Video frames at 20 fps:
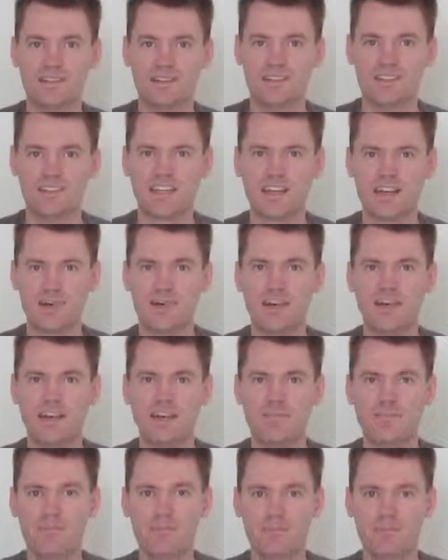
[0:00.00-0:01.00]
They can
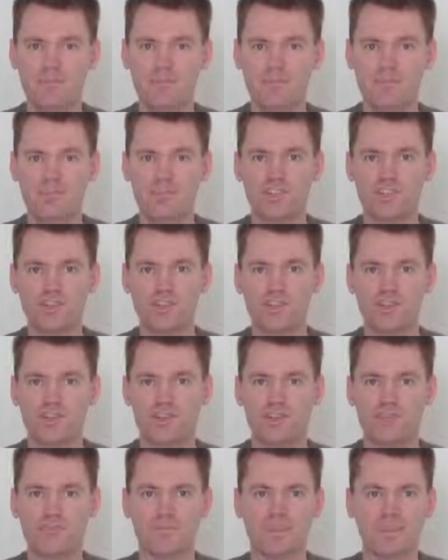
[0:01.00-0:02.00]
really do something
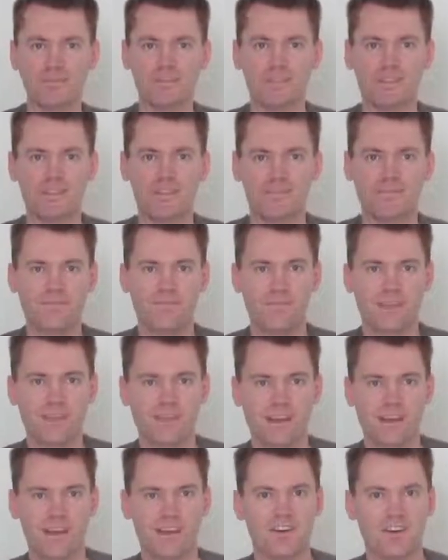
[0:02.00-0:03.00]
more. Maybe
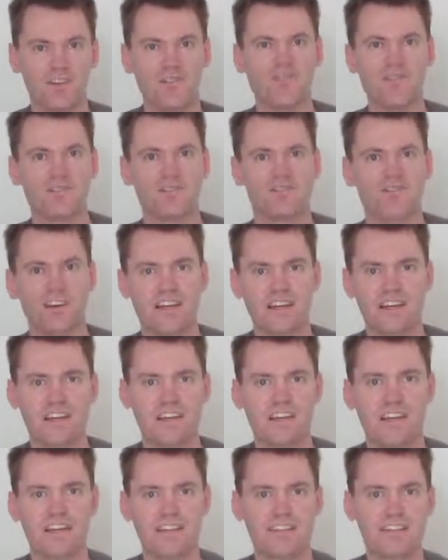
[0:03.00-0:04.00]
I know for a fact
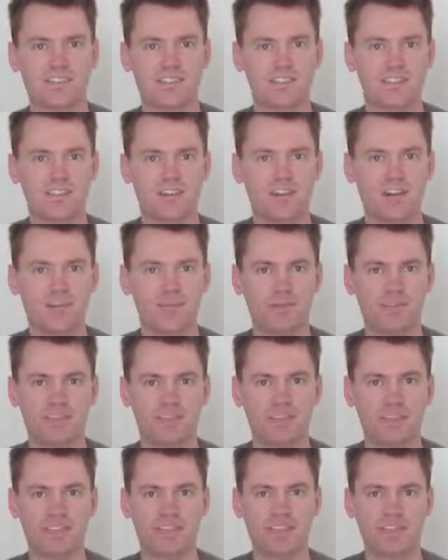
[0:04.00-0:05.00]
that like
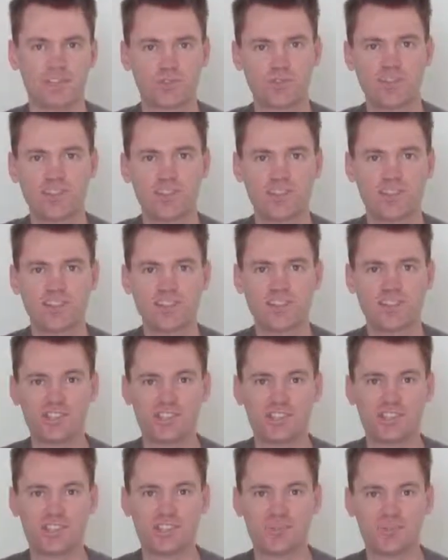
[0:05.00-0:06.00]
companies like Screen
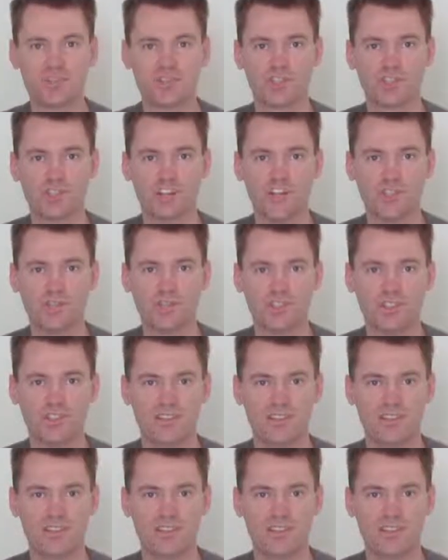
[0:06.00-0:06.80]
Junkies and Smash Games,